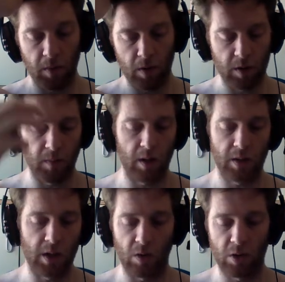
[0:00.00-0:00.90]
because my
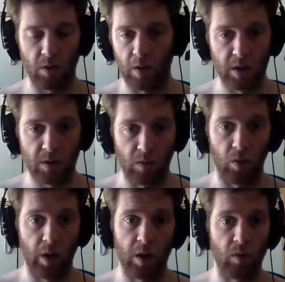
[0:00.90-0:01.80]
testosterone is
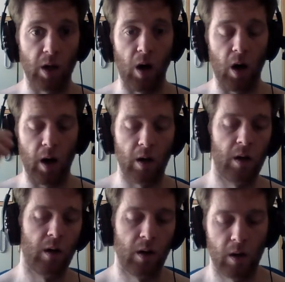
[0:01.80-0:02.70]
already really high.
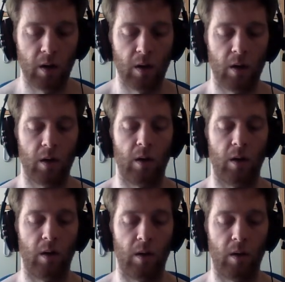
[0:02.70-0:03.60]

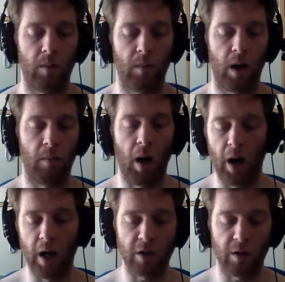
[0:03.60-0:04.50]
And at
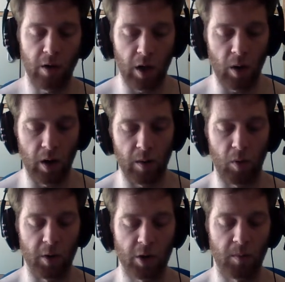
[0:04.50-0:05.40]
my age, at 31, it
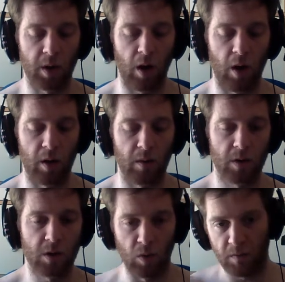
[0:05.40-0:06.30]
probably should be going
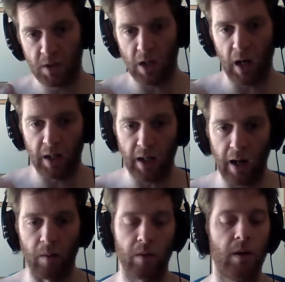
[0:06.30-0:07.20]
sort of slightly
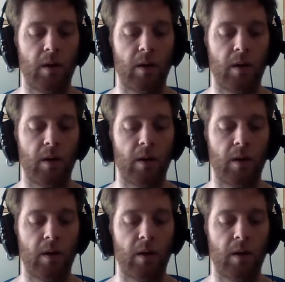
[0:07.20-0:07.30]
down.